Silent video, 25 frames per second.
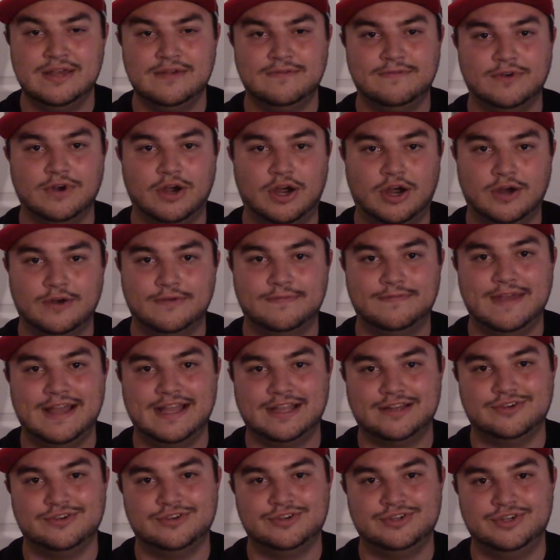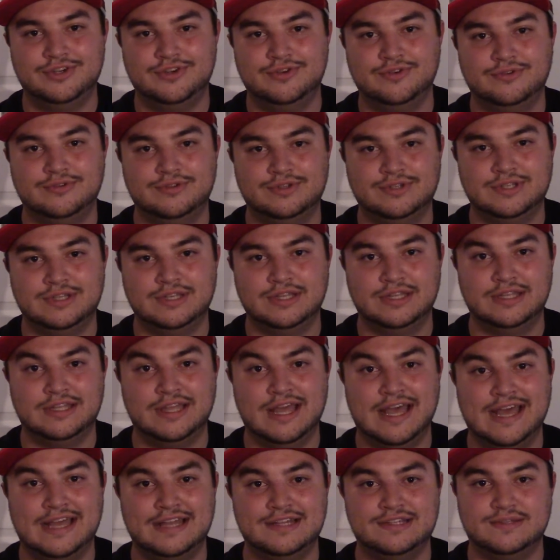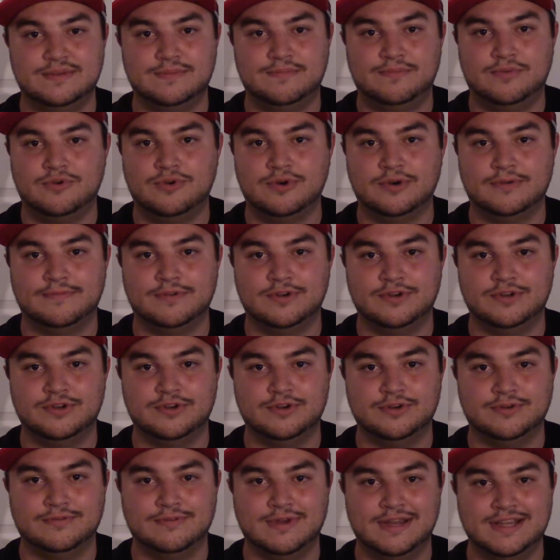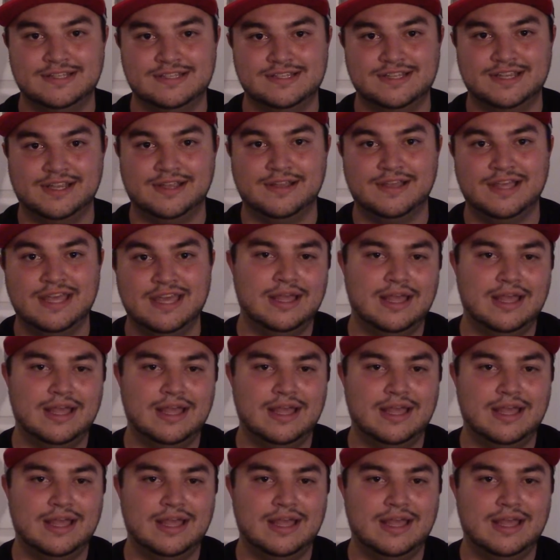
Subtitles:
for rFactor 2 to add support for dirt racing.